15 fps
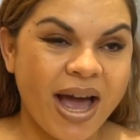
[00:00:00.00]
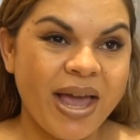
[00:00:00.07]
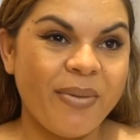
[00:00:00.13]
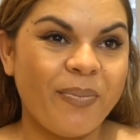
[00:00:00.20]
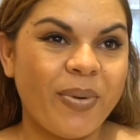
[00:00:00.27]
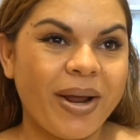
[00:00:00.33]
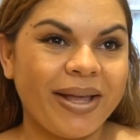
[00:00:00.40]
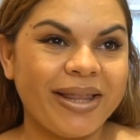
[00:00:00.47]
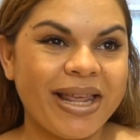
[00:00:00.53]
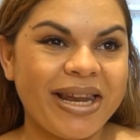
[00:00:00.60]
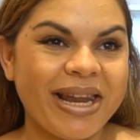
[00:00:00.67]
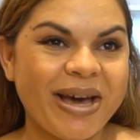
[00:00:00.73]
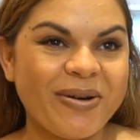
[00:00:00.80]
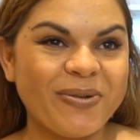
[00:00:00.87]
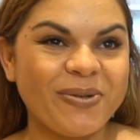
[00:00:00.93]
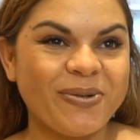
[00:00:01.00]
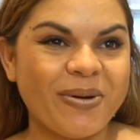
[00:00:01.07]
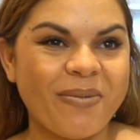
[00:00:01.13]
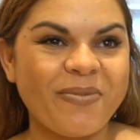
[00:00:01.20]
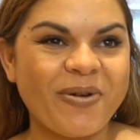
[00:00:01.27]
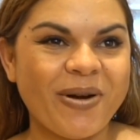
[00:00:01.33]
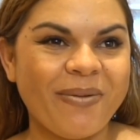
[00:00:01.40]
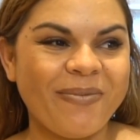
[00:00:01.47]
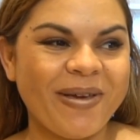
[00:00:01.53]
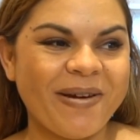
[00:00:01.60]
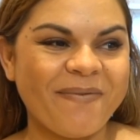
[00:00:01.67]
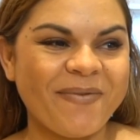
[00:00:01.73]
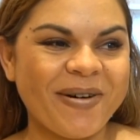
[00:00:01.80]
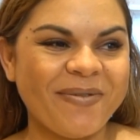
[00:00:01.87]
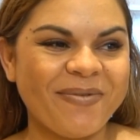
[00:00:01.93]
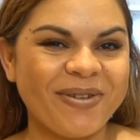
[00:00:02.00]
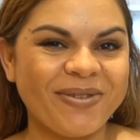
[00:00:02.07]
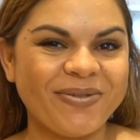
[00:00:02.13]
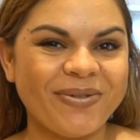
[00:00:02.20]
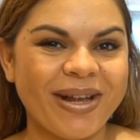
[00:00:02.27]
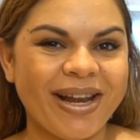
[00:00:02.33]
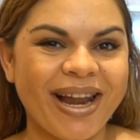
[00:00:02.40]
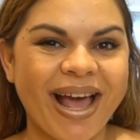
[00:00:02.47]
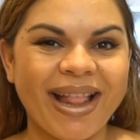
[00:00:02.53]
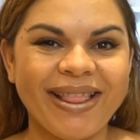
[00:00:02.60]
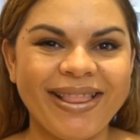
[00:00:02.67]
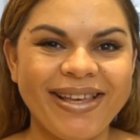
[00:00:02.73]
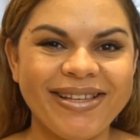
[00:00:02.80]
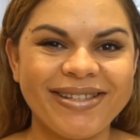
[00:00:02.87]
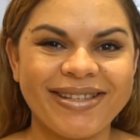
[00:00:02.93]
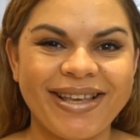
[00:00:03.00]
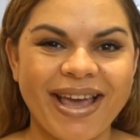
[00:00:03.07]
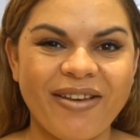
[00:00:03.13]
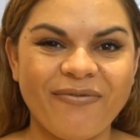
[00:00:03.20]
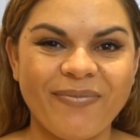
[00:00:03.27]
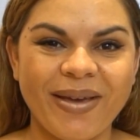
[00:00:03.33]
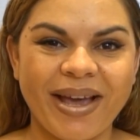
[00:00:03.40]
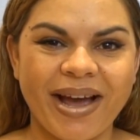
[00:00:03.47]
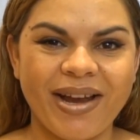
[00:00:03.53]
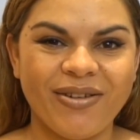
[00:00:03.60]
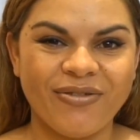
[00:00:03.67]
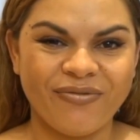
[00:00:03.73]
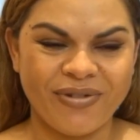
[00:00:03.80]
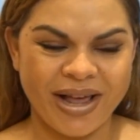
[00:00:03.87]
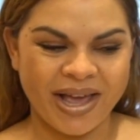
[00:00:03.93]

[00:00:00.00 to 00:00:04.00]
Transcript: I am pregnant now, so I'm gonna be a mom as well, and this gave me kind of